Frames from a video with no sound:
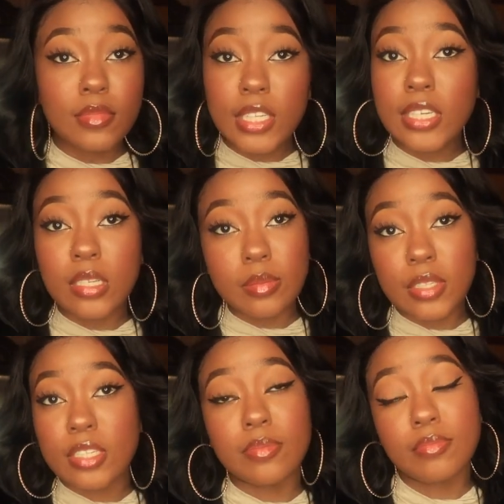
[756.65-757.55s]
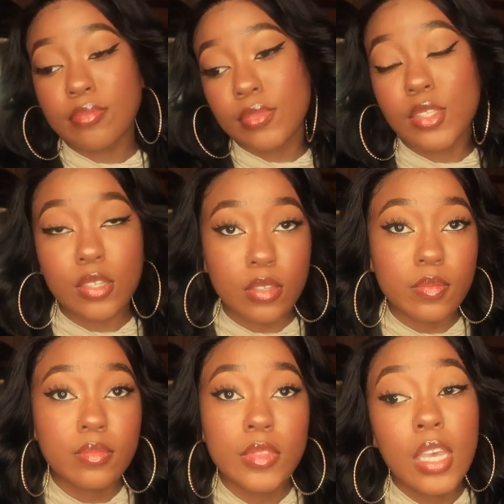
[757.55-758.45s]
They up there. So,
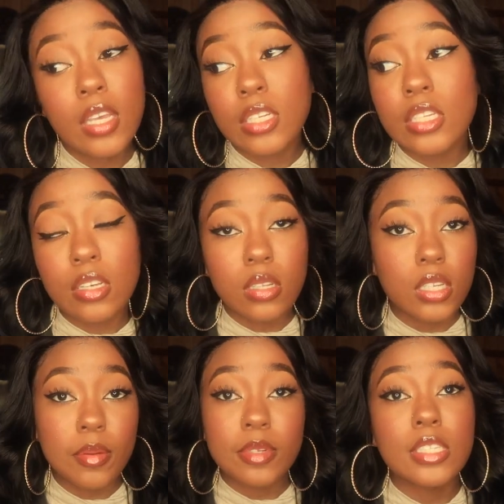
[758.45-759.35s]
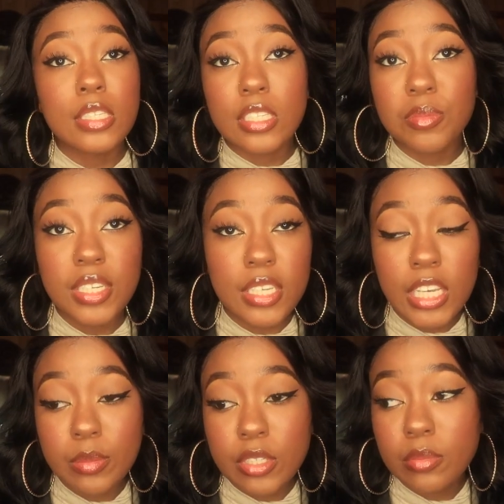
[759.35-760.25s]
these other companies just step their
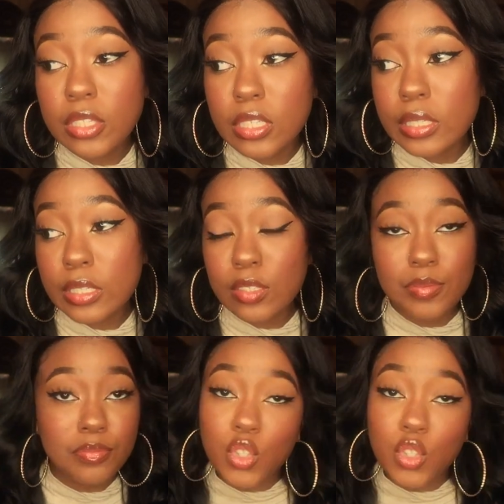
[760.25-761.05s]
game up because